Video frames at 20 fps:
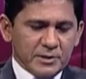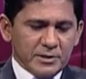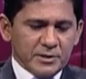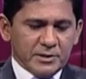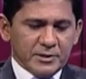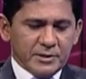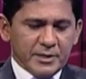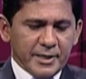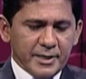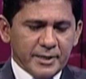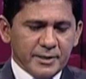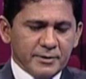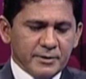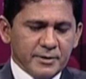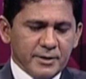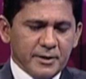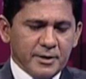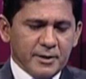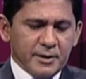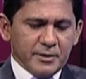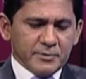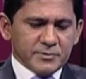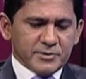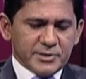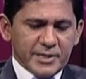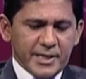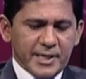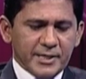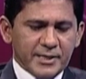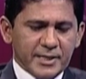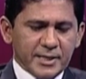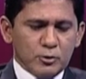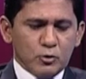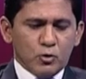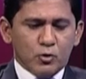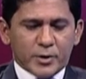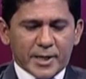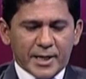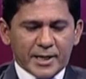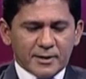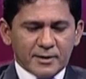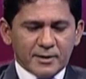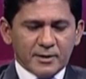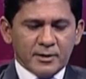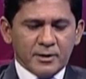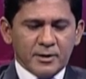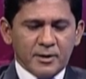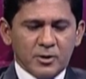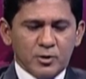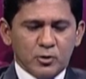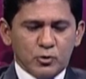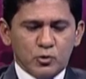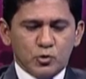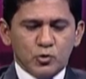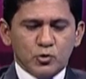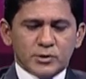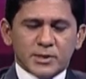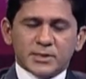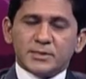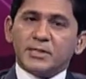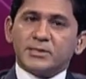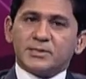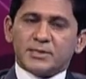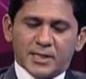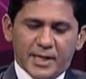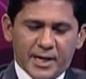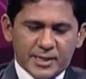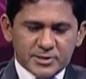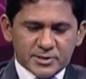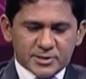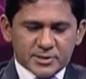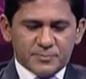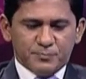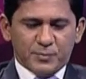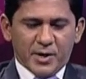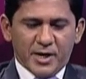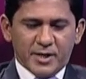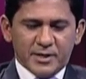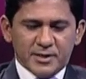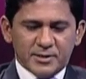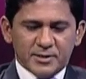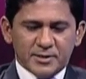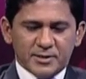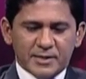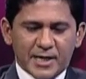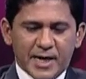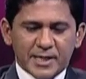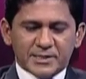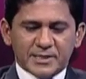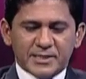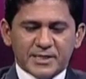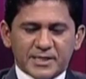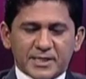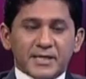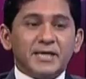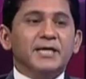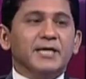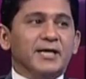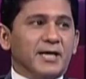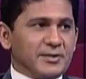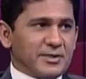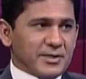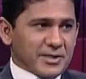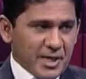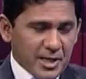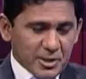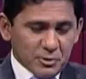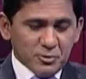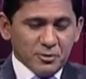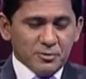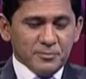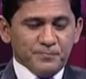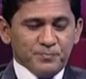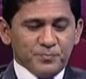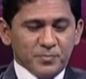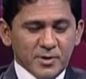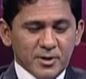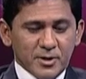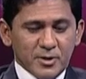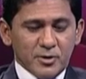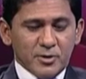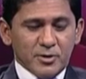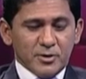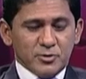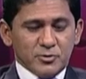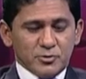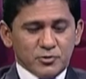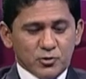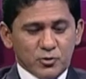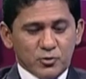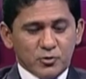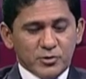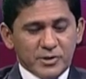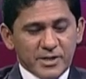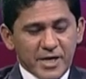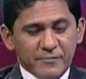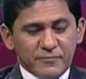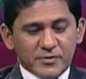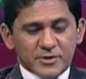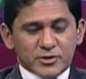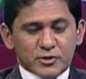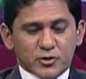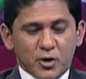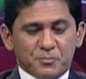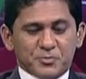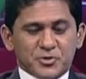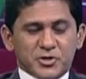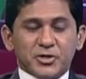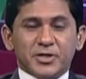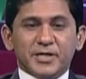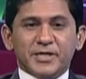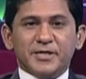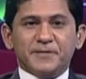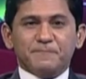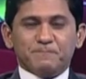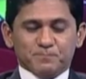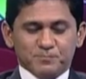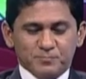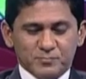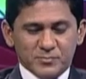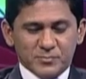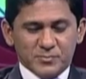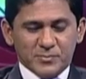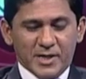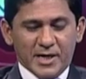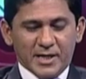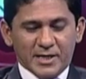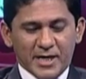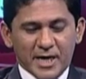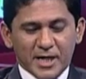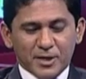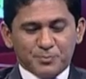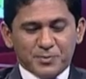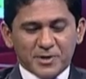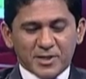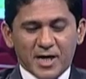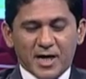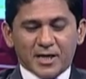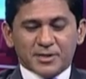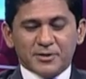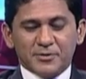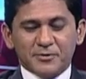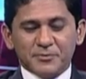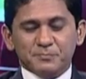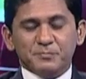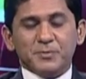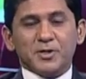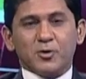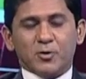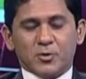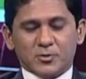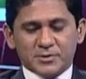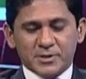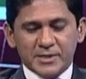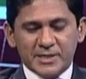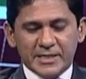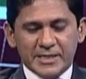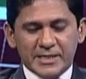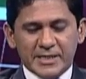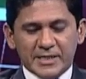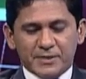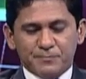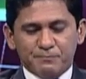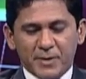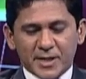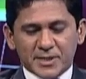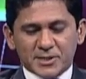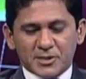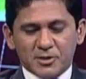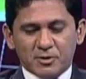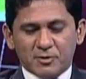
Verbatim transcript: they say that no candle loses its lights by lightening another candle. So never stop sharing and helping other because it makes your